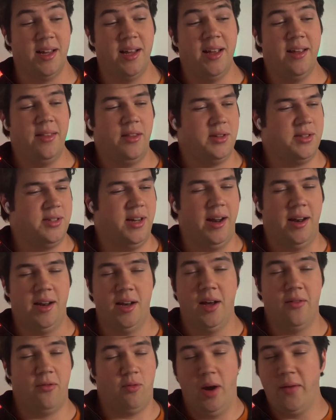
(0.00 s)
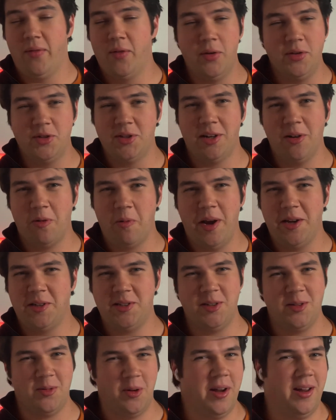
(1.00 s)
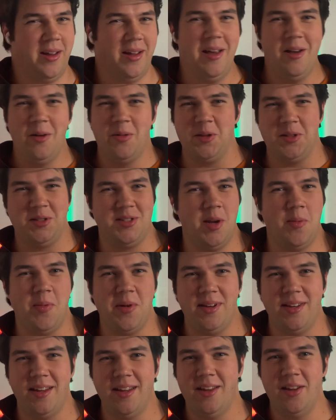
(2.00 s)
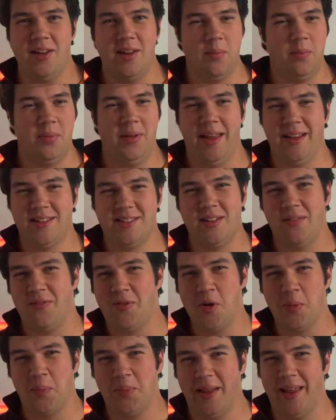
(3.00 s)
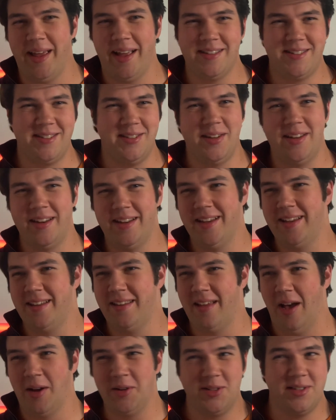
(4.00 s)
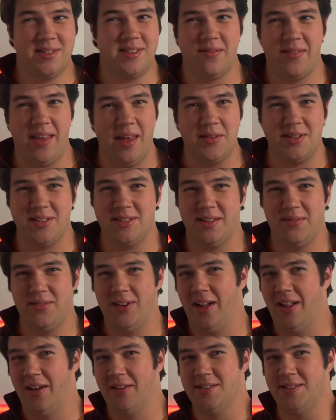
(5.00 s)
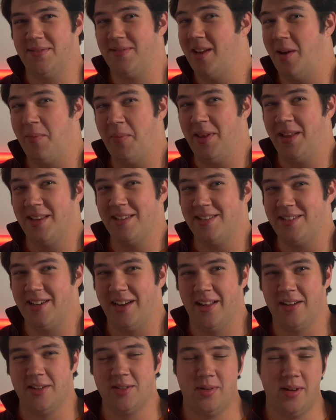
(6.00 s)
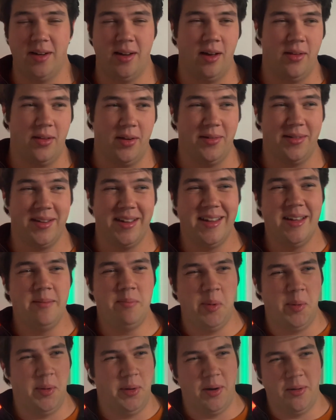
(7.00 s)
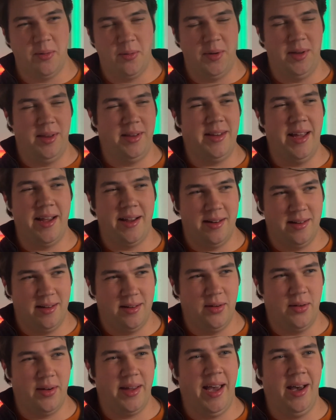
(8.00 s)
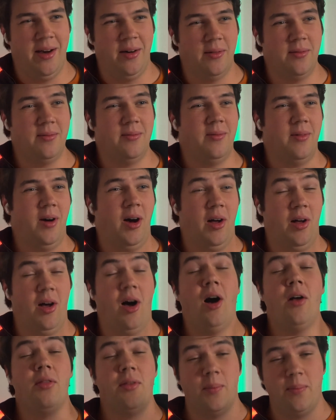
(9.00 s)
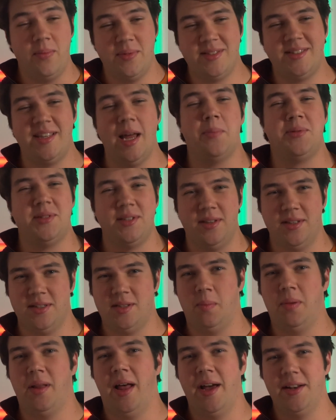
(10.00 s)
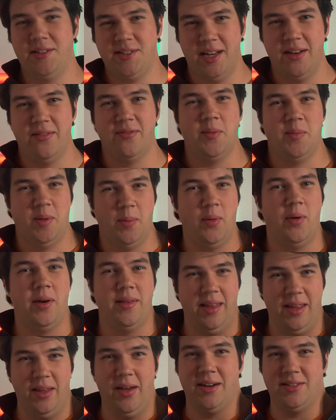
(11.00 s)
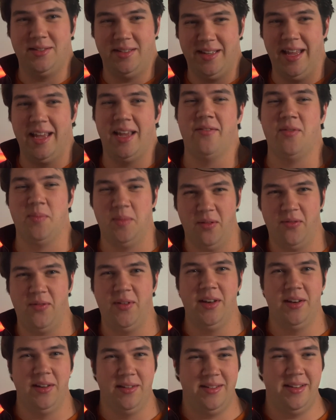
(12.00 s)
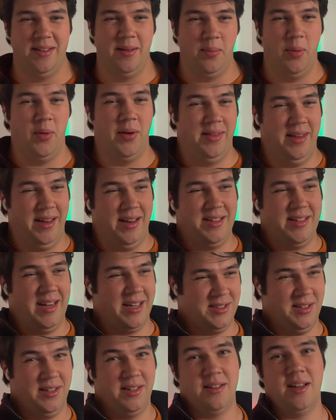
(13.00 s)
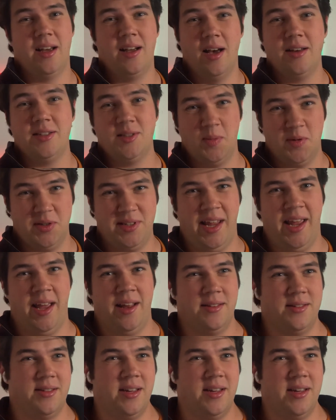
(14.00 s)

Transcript: there's not enough revenue generation, right? With CBD, you can plant just a few plants and you can get hundreds of thousands of dollars, if not millions of dollars, right? Although people don't really take into account all the steps in the supply chain, from the point that you actually take it from the field to the point that it's actually in a customer's hands,